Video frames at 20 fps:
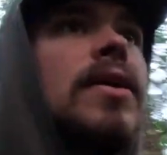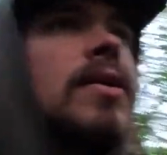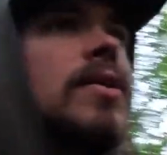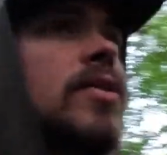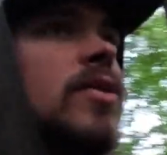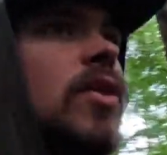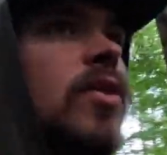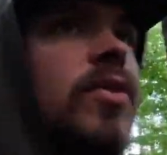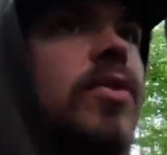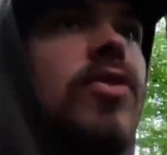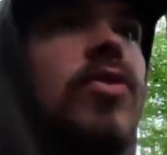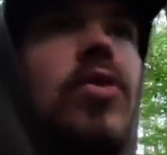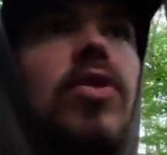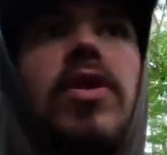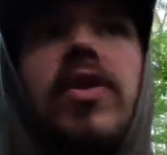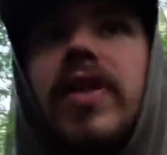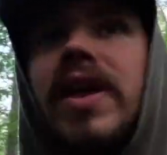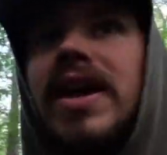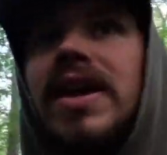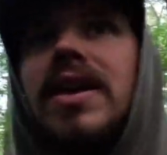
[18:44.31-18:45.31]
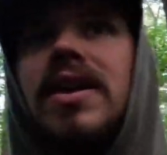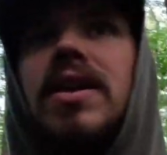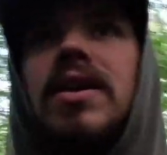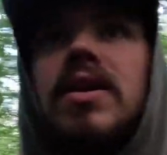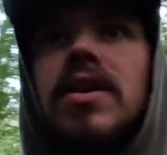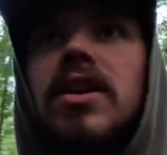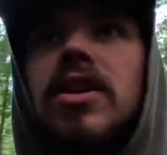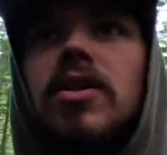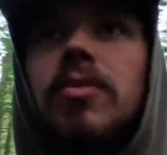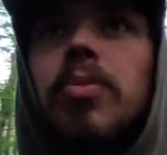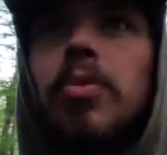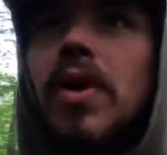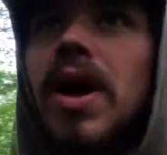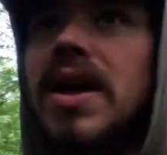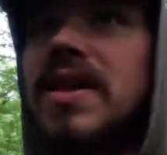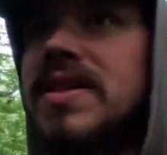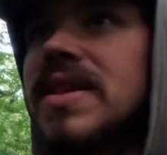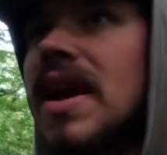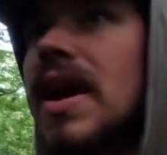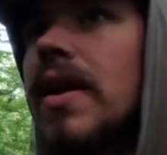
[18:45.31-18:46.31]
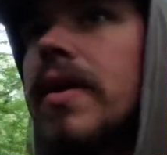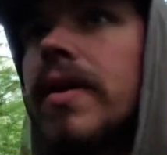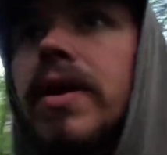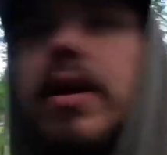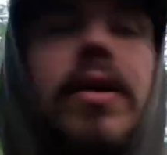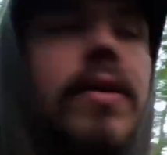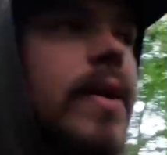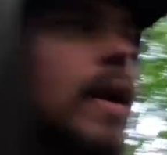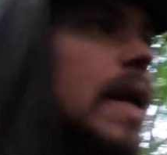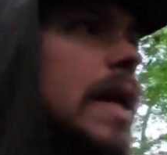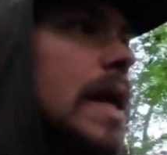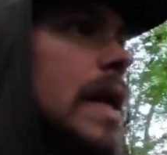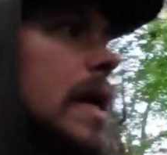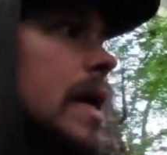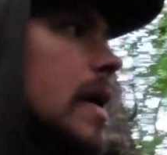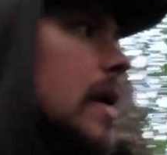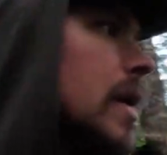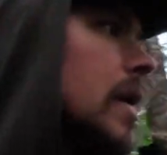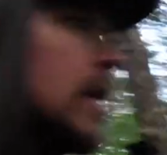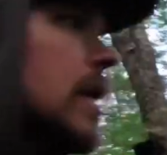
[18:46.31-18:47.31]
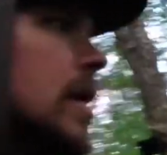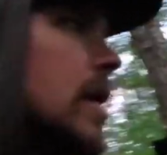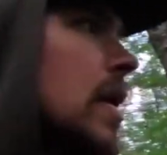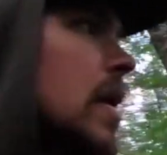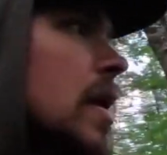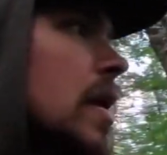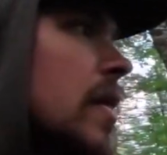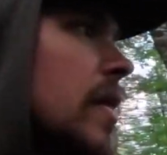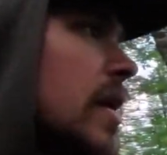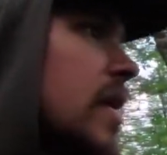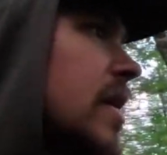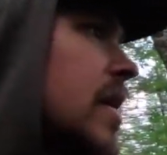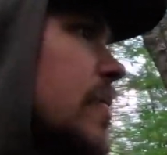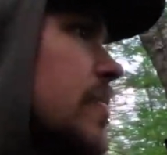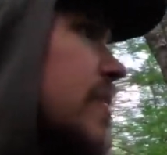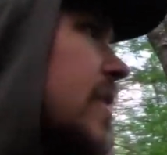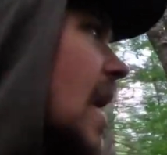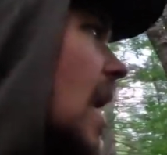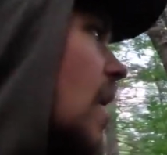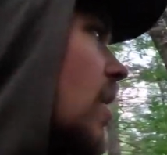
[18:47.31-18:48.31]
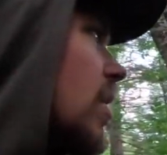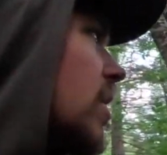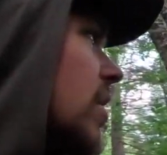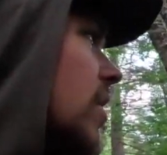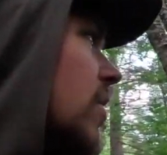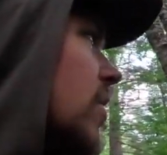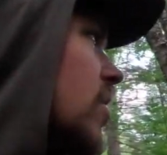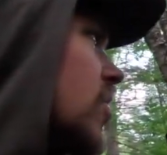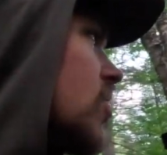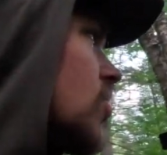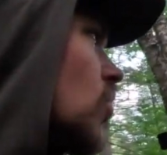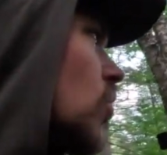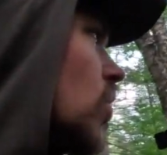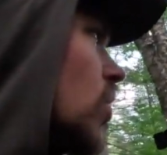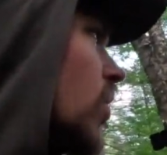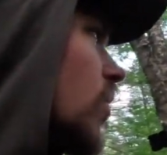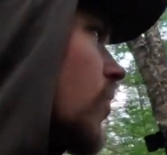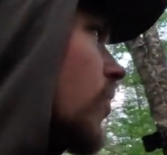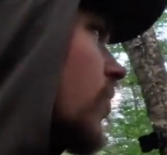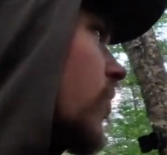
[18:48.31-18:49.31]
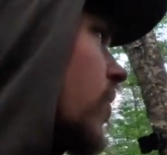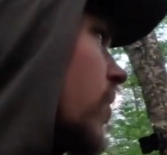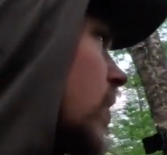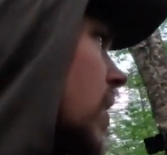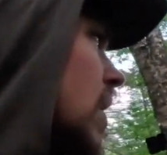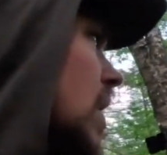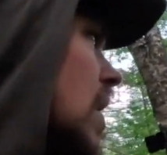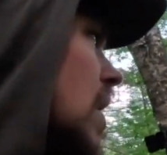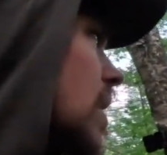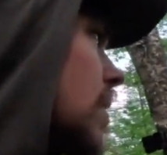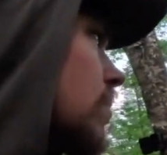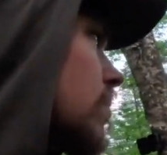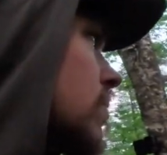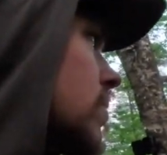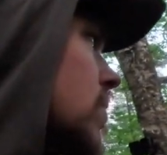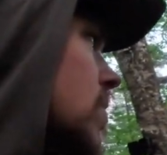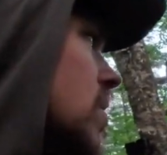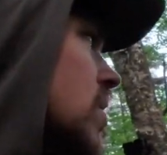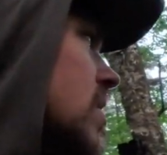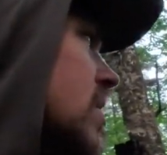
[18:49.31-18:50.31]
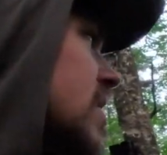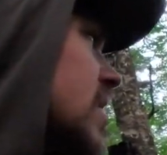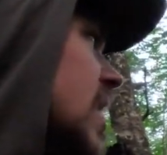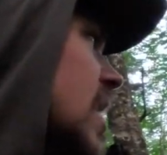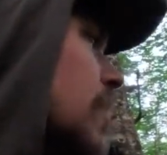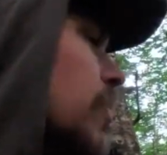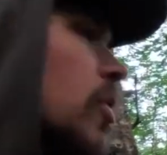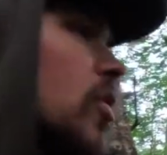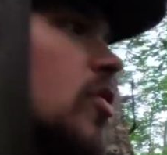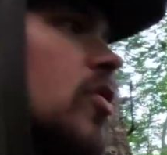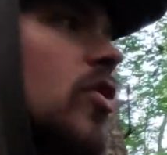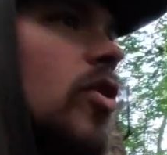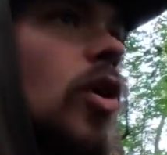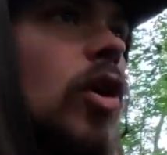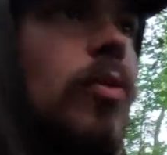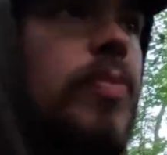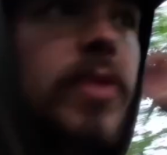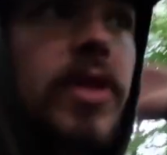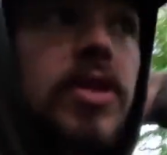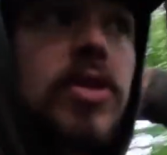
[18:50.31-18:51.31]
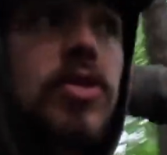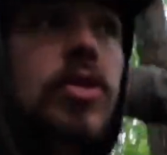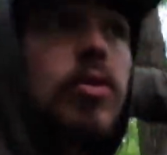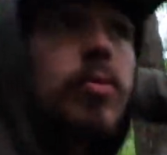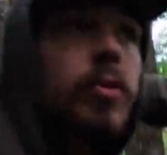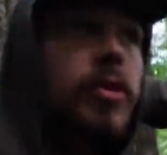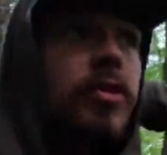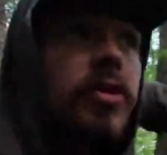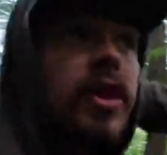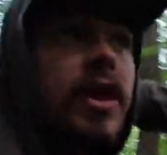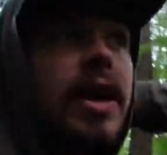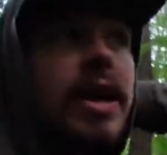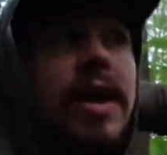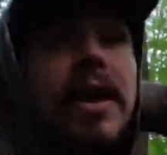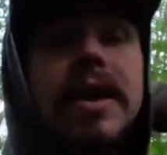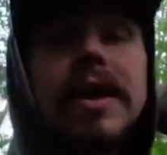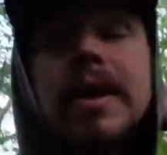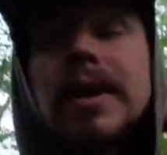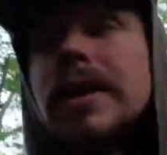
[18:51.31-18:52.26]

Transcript: So it's sort of like a depressed area right here that dips down into this sort of steeper slope that's super thick.